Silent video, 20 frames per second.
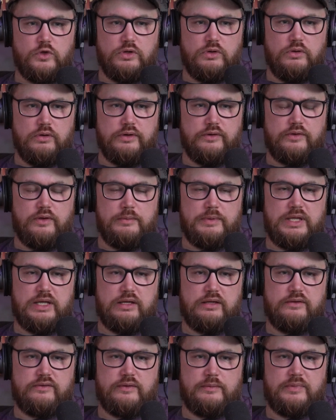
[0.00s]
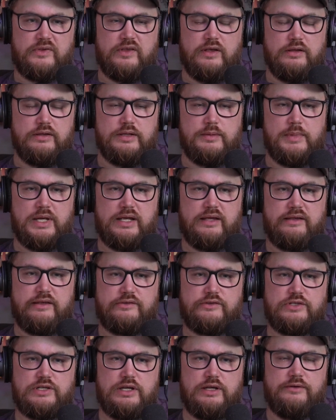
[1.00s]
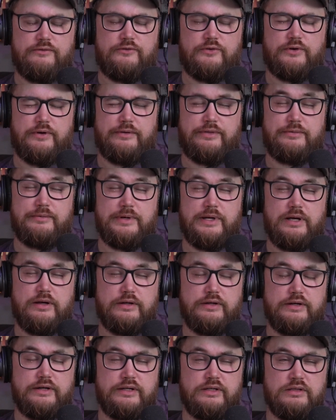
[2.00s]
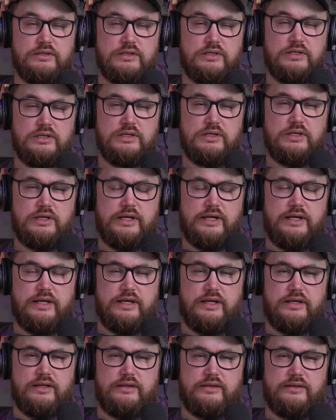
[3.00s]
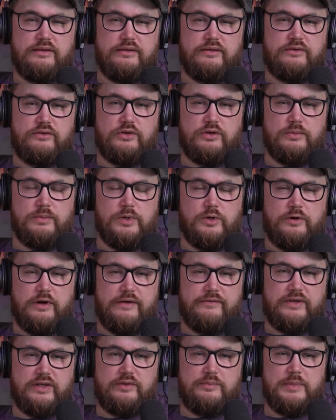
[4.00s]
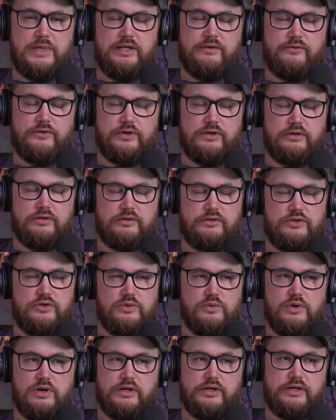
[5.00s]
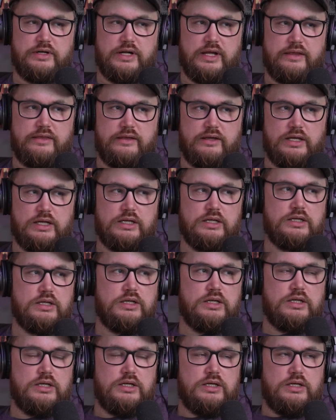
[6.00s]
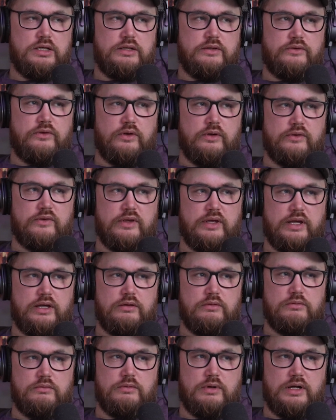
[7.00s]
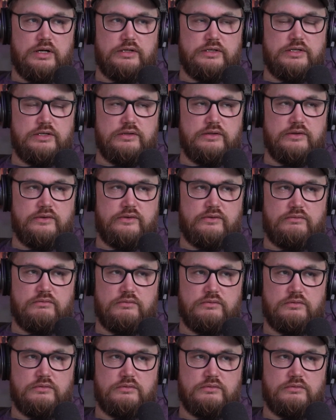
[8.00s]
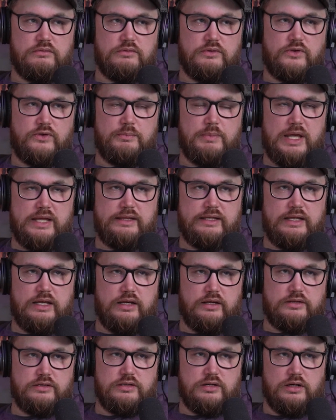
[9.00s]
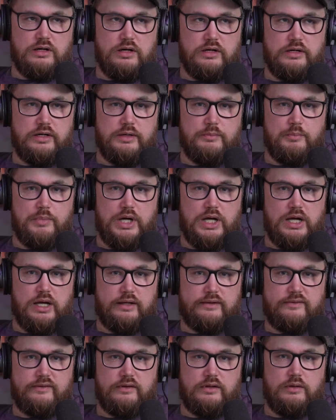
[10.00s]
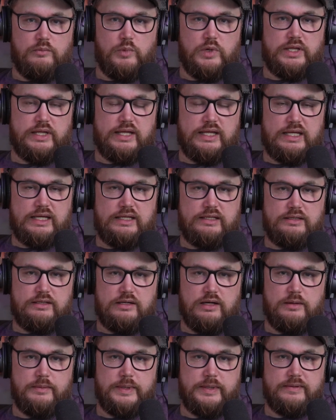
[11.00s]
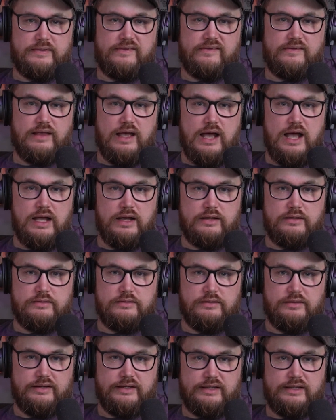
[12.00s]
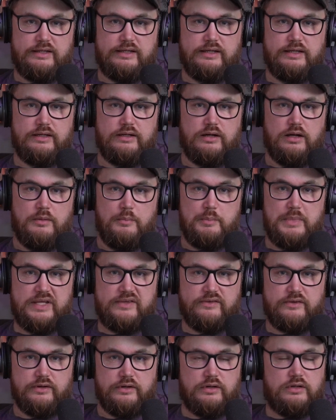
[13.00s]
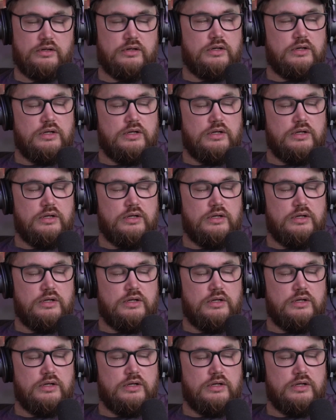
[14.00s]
or something, because I'm selling the Mega SG for $300 and the TurboGrafx Mini for $200, I think. So I was like, why don't you just spend the extra $100, and then when they come in stock, like get a Mister.